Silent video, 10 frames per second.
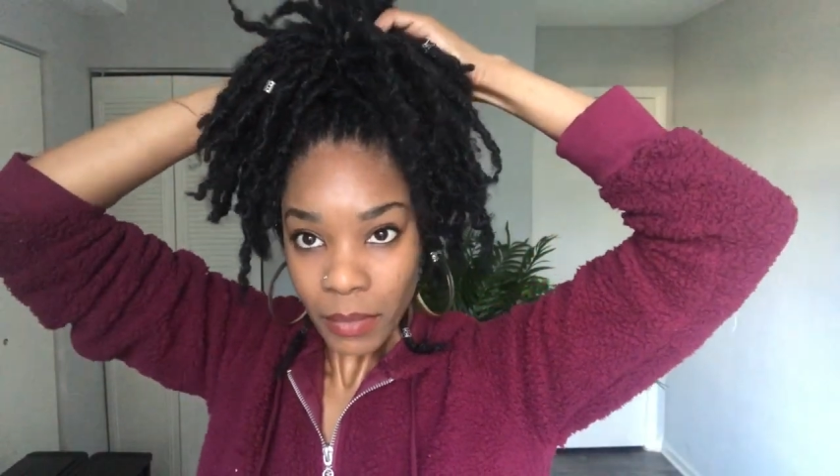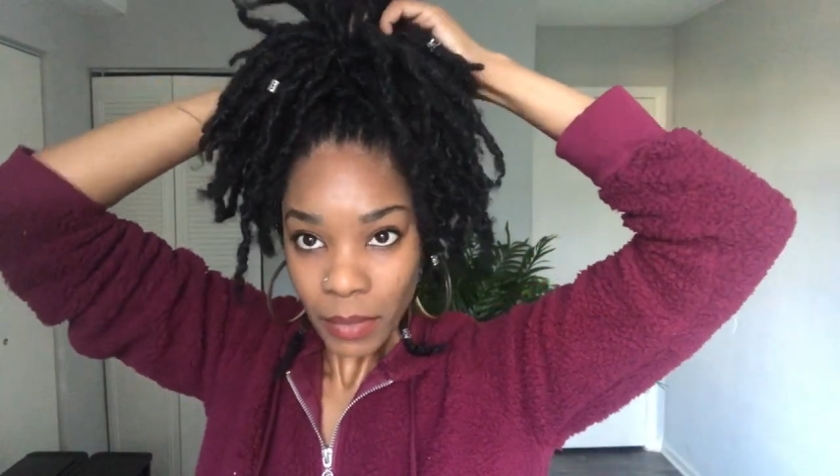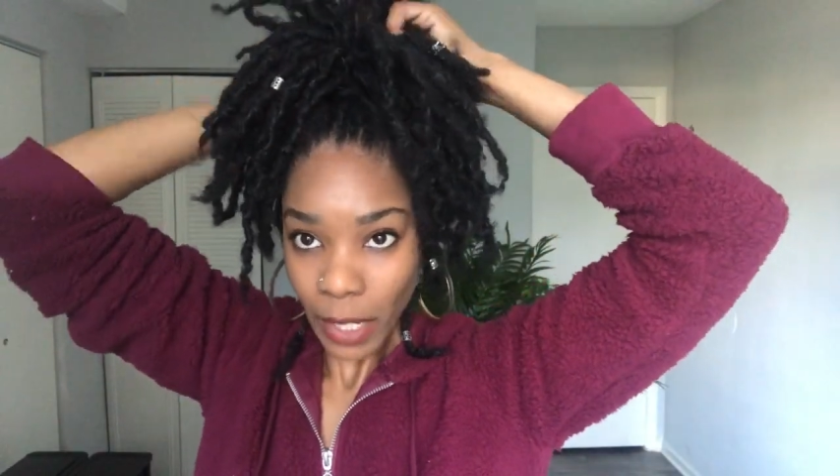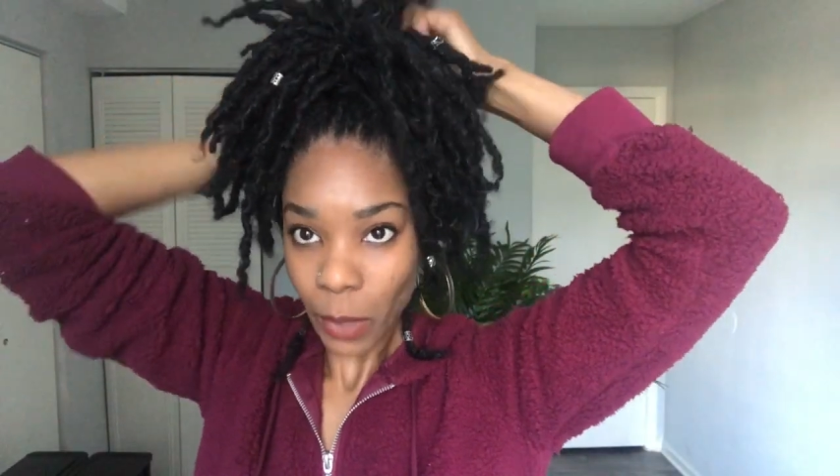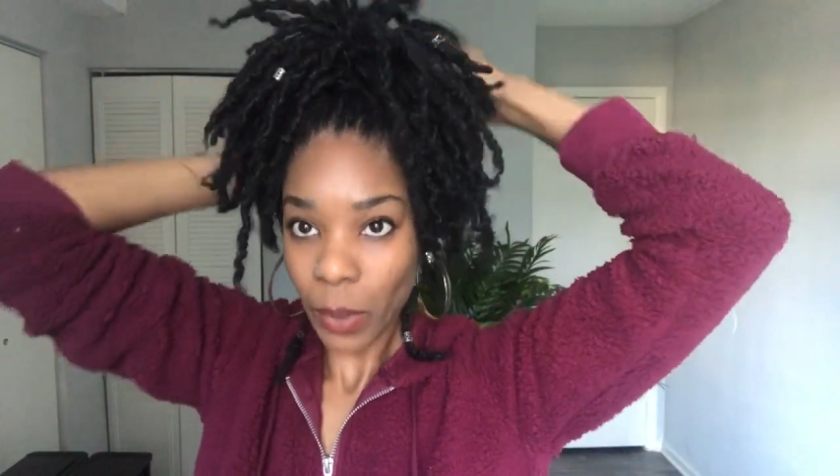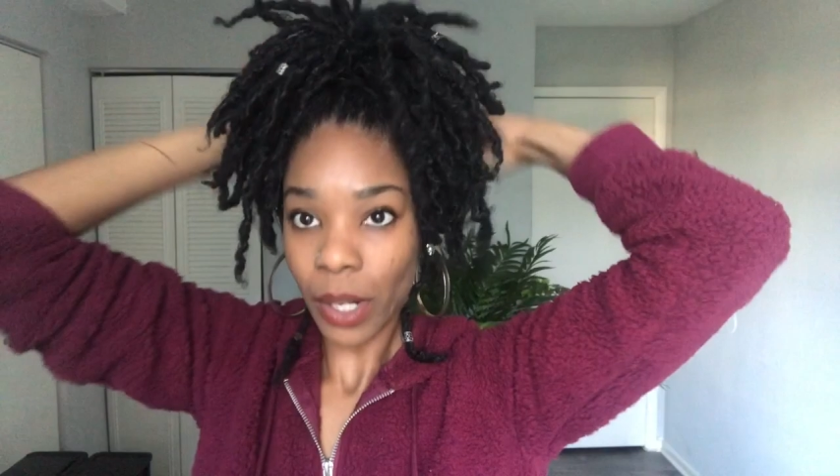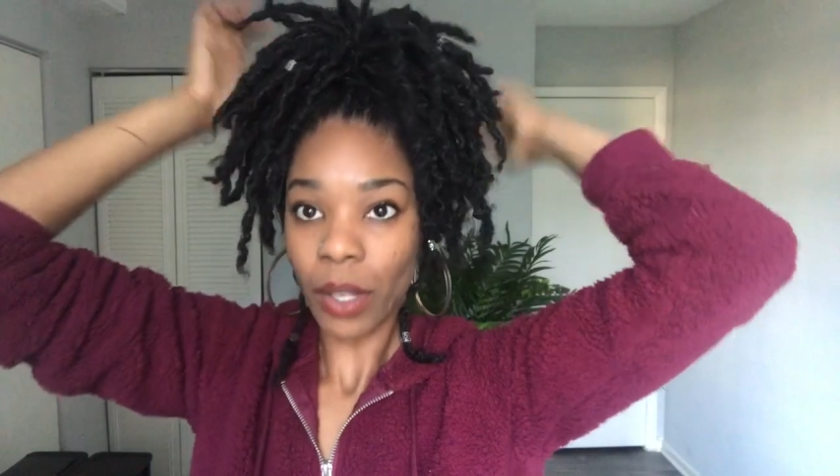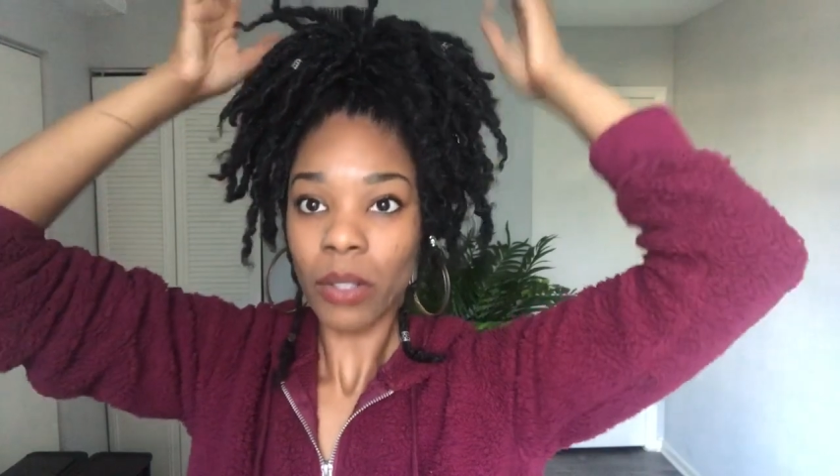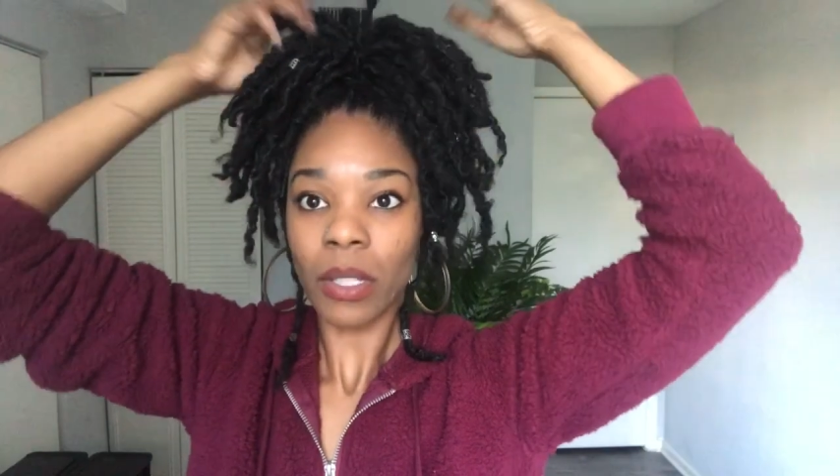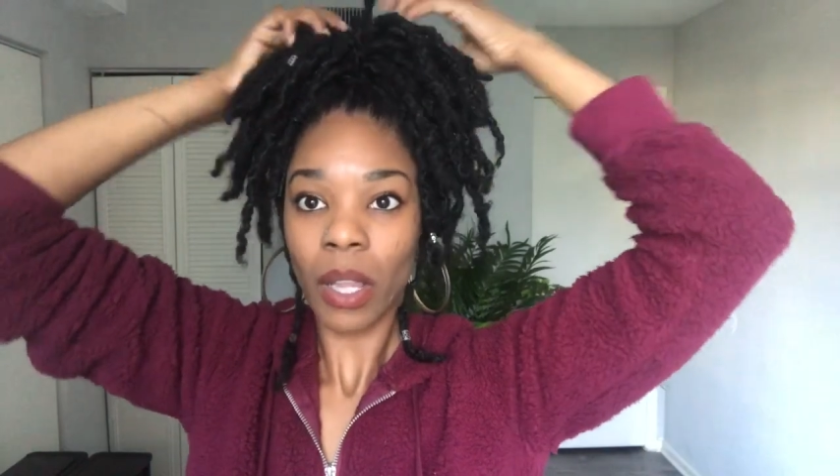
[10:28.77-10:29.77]
Like one of
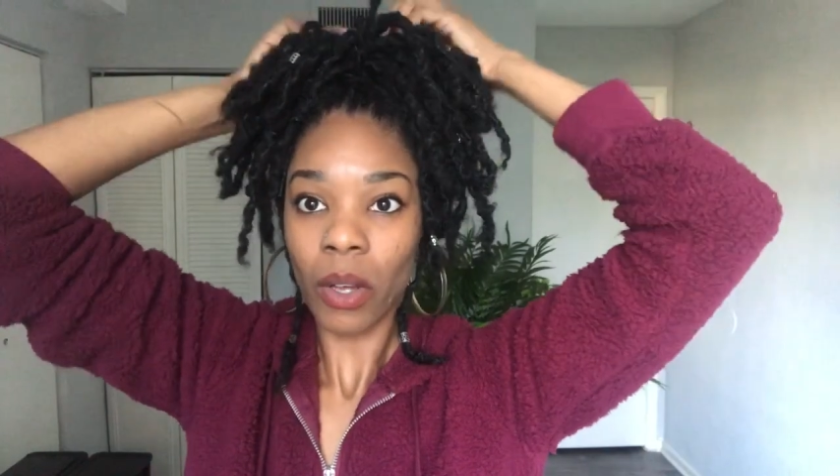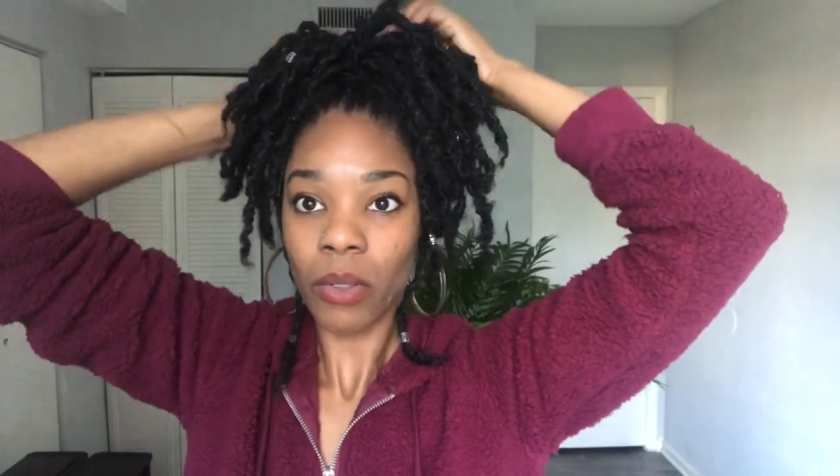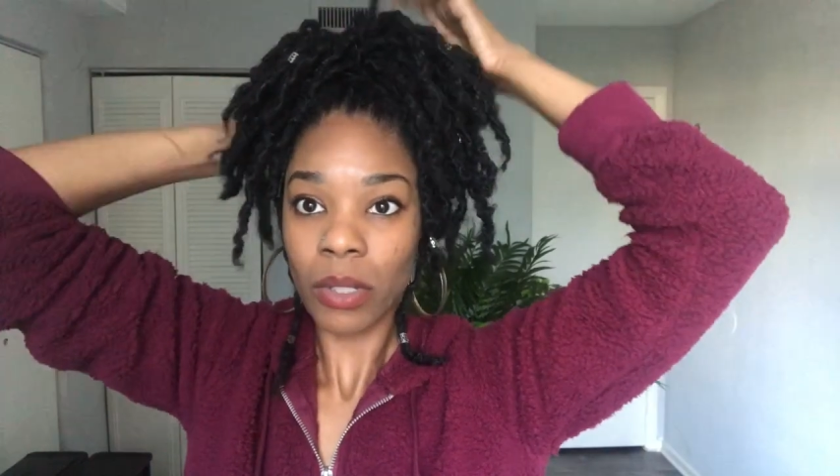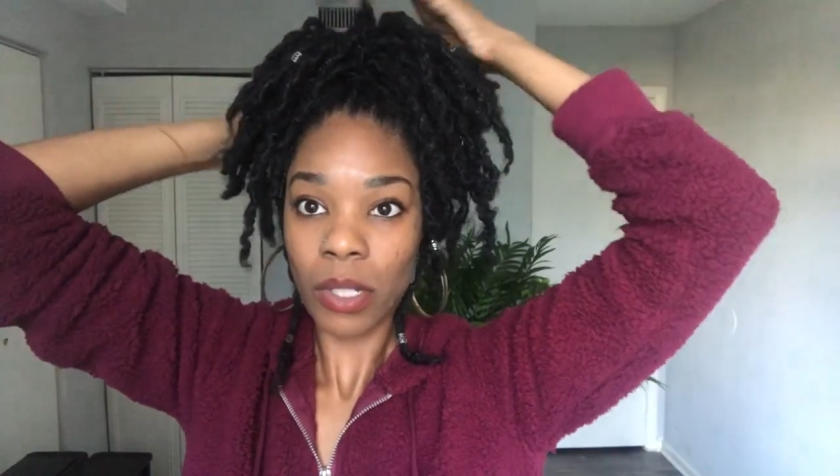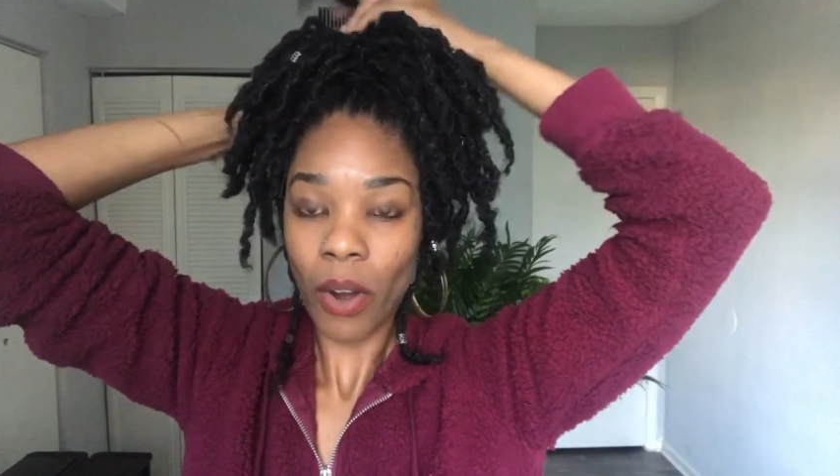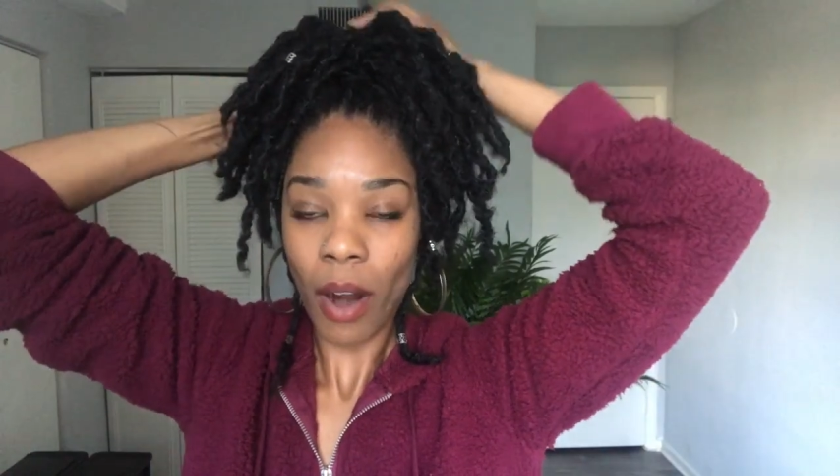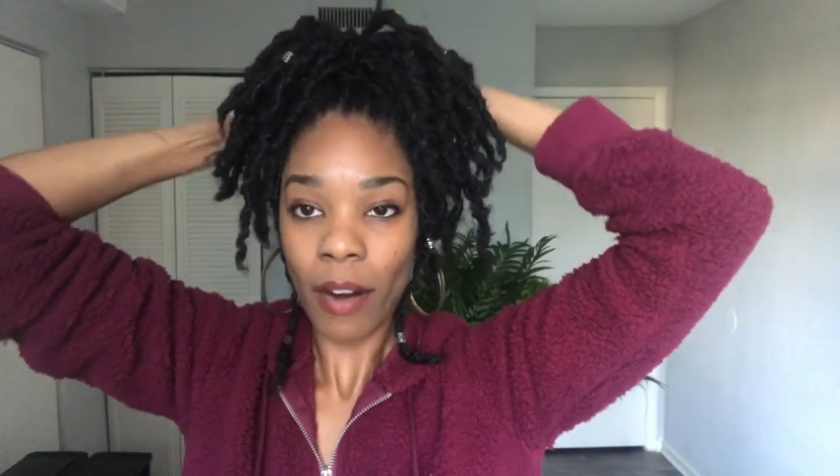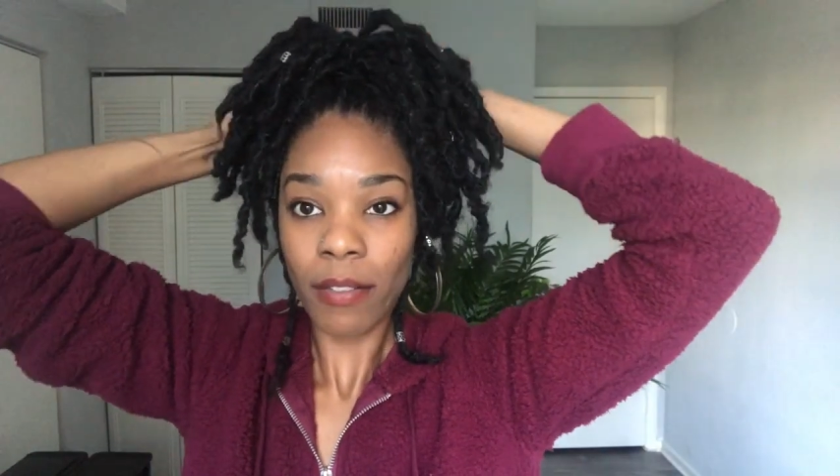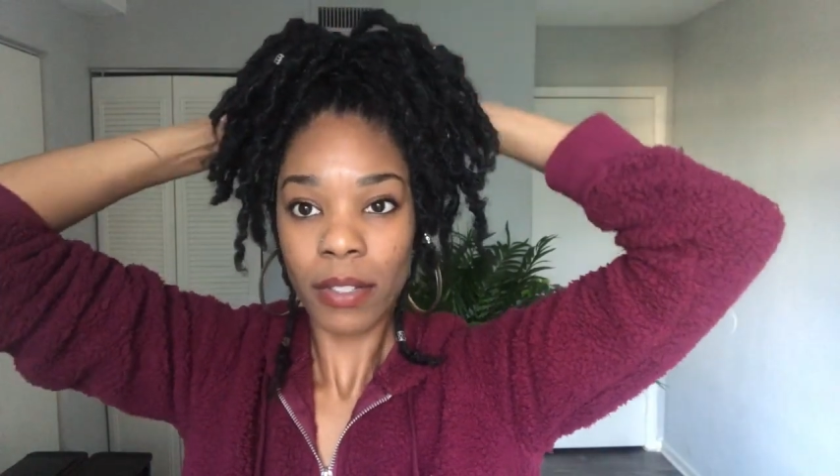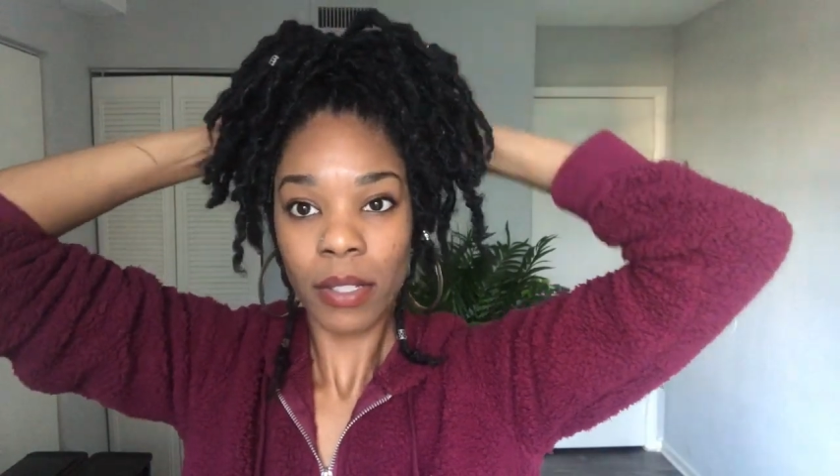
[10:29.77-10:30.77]
those long
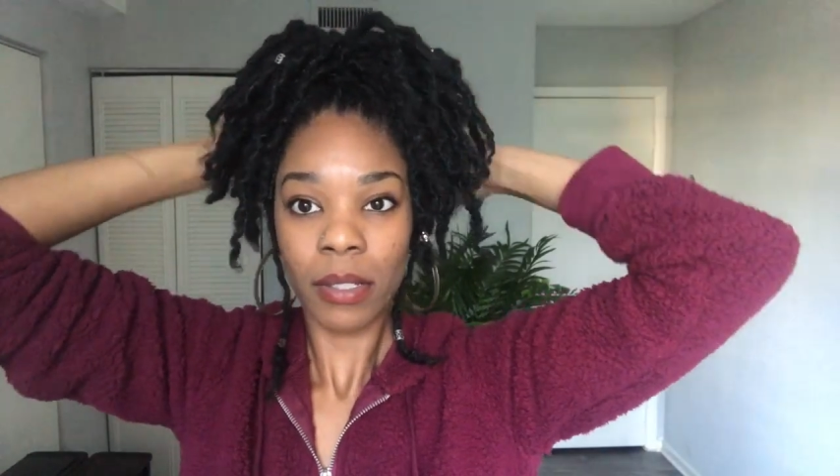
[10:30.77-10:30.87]
scarves.